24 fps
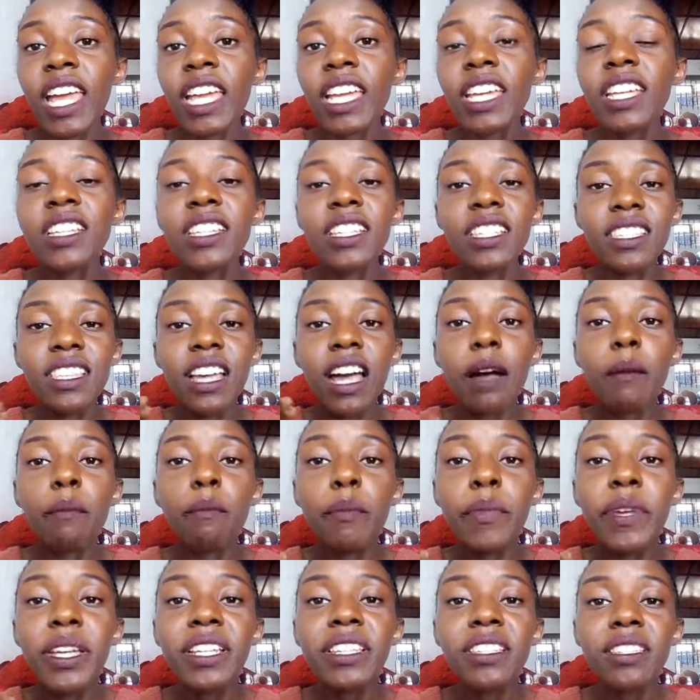it is a
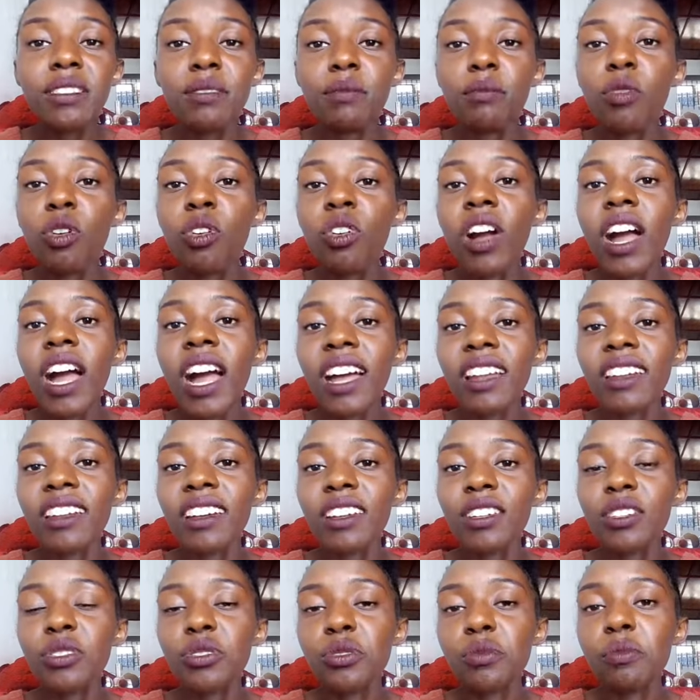bit more
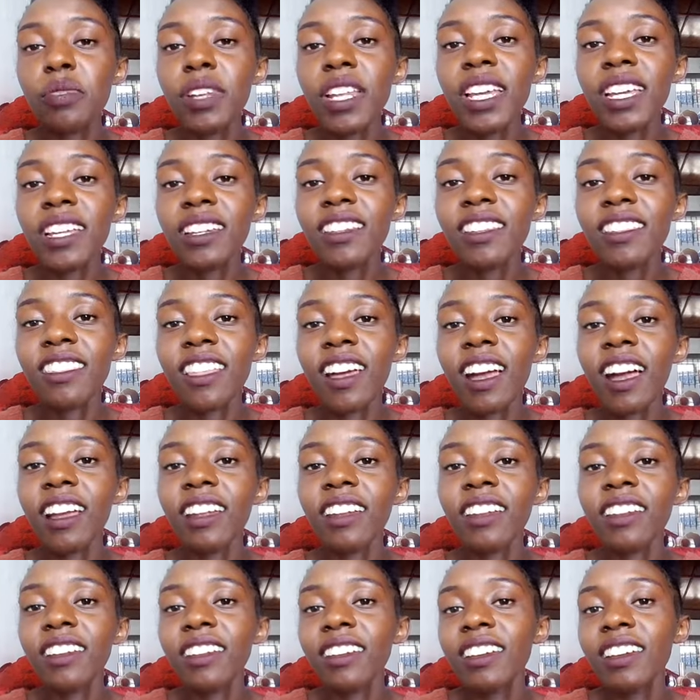harder to blend
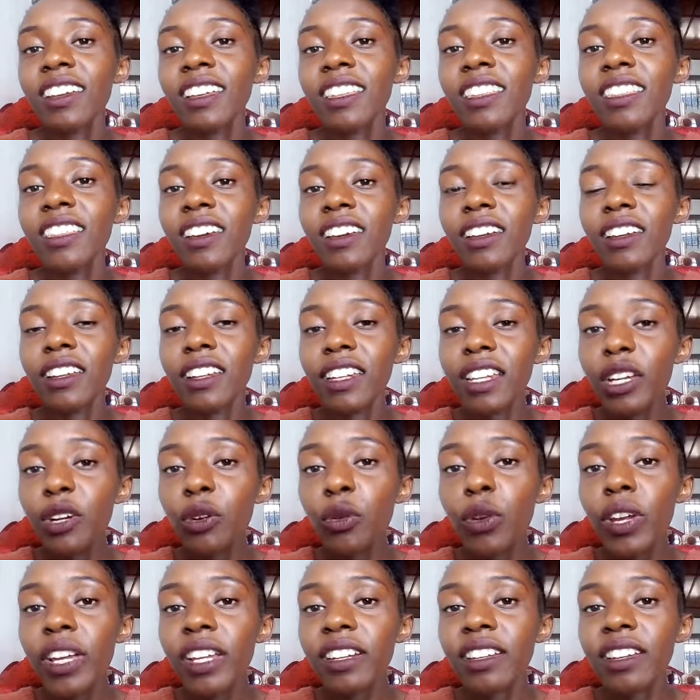than the
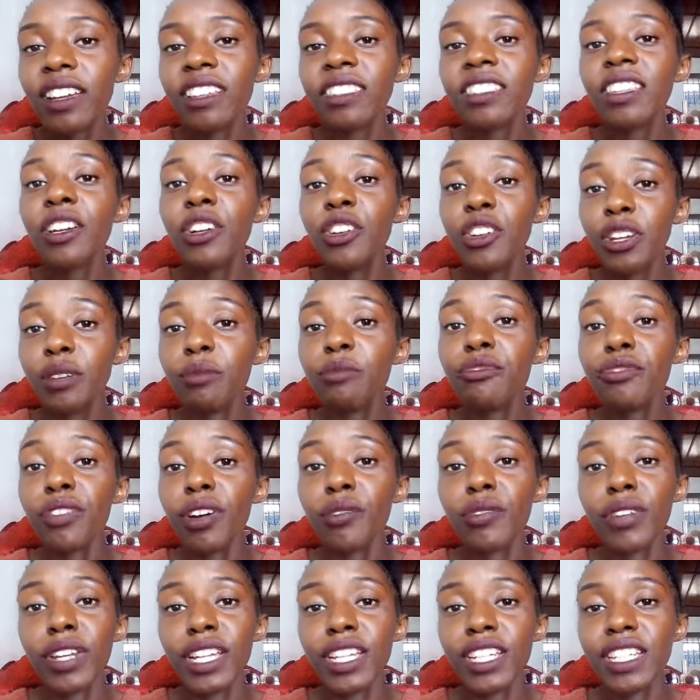liquid and the cream
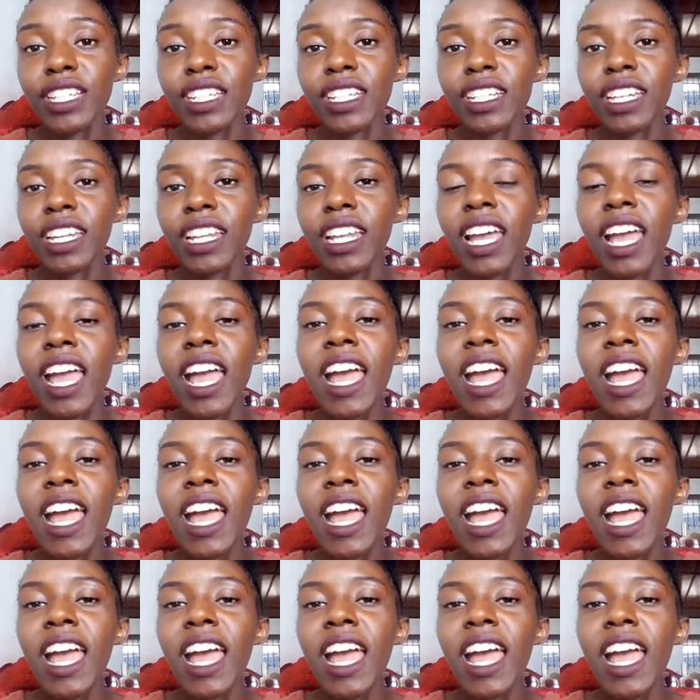foundation.